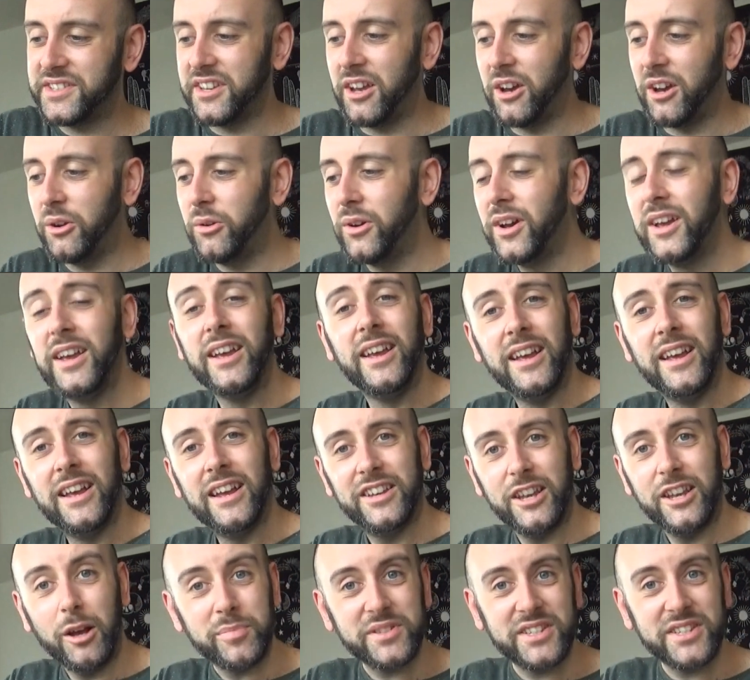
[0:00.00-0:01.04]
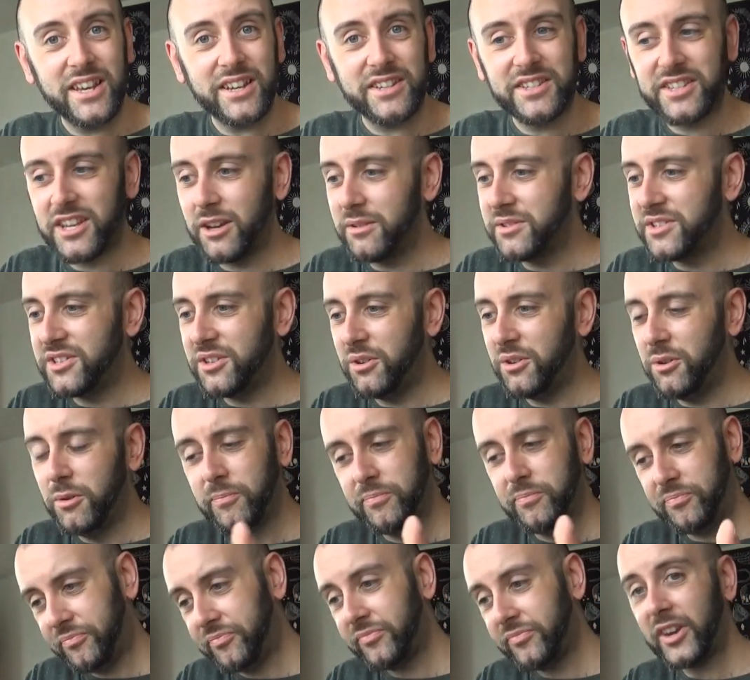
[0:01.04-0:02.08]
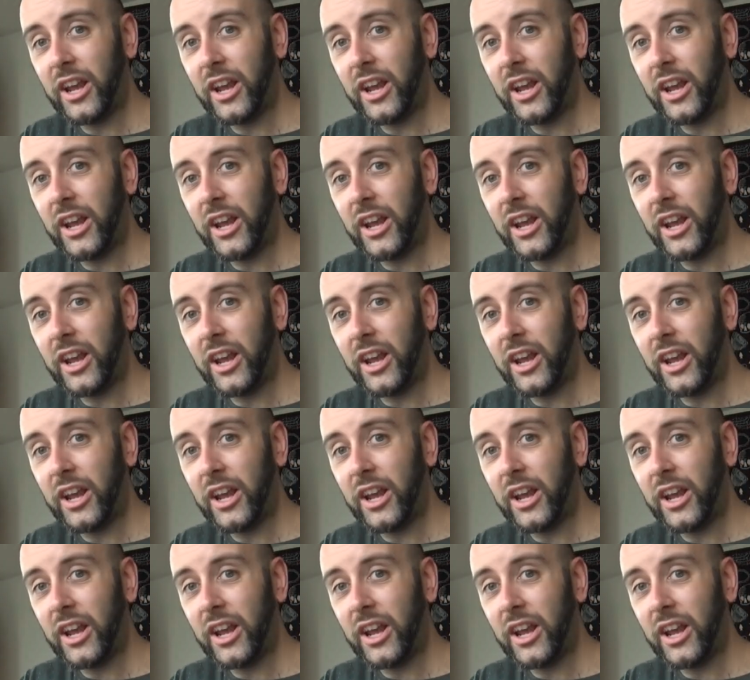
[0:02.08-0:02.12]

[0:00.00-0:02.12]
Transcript: So number six goes to